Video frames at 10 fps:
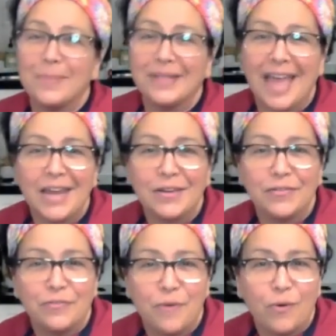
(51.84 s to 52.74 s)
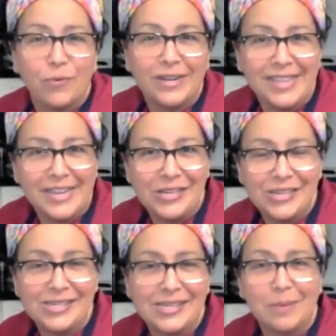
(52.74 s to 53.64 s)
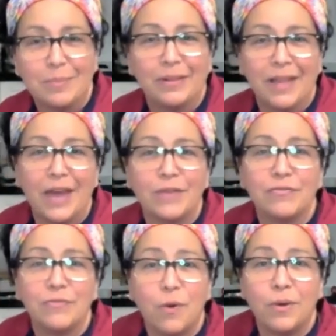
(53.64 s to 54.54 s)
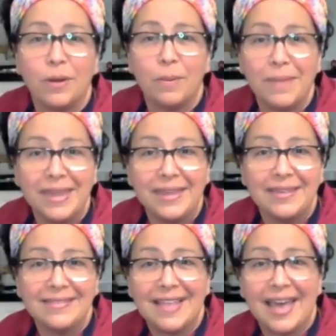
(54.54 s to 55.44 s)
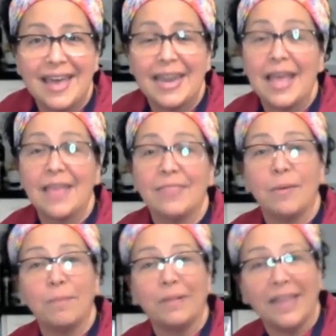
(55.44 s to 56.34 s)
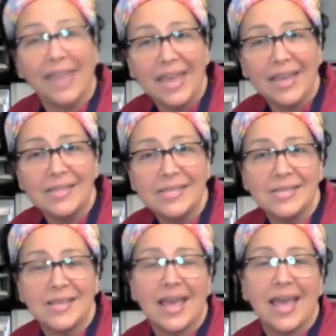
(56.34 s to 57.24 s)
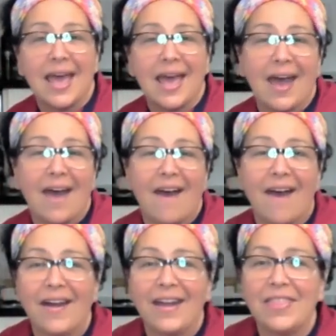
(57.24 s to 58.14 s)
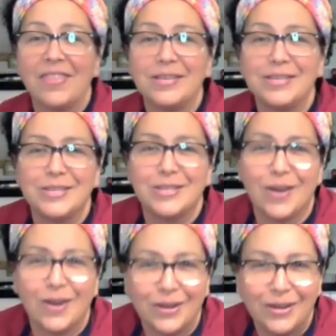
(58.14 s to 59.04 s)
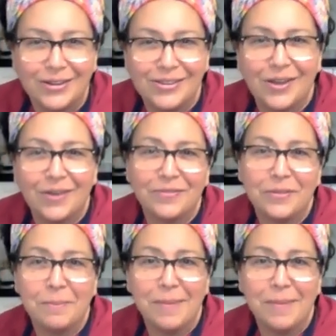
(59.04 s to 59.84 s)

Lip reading: Plan forward dishes, and plan forward means that the plans are the stars of the